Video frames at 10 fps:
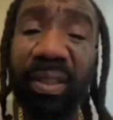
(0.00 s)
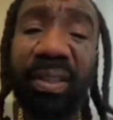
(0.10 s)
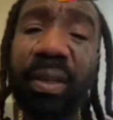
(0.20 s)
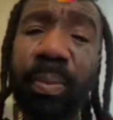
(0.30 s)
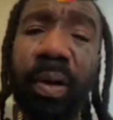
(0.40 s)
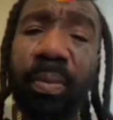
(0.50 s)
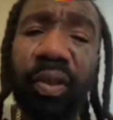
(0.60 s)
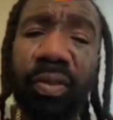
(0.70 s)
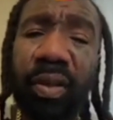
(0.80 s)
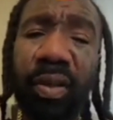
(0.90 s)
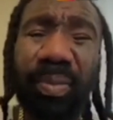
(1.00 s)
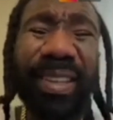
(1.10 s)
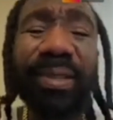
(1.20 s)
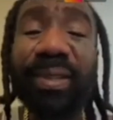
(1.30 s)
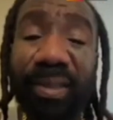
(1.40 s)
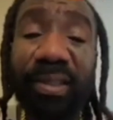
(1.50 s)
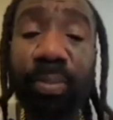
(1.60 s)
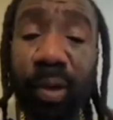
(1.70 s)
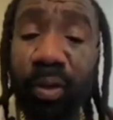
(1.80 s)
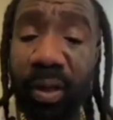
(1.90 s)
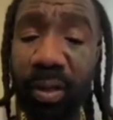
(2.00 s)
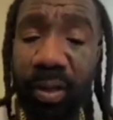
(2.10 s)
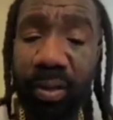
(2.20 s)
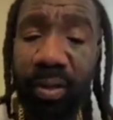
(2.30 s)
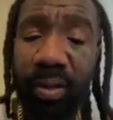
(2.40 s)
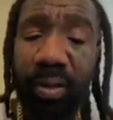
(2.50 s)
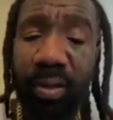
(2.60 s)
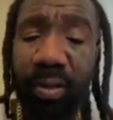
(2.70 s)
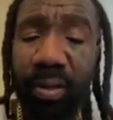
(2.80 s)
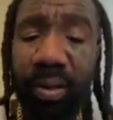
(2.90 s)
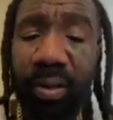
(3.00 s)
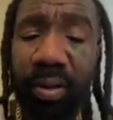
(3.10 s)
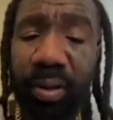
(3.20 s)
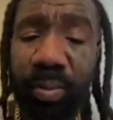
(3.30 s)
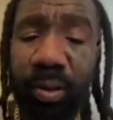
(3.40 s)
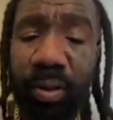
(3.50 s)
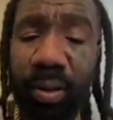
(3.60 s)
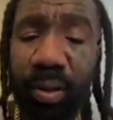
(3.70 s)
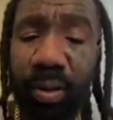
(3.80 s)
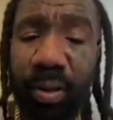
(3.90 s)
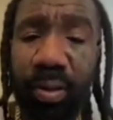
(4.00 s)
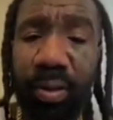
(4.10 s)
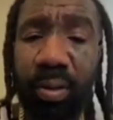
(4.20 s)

but the zip almost gone, but that shit smoking up. That shit smoking.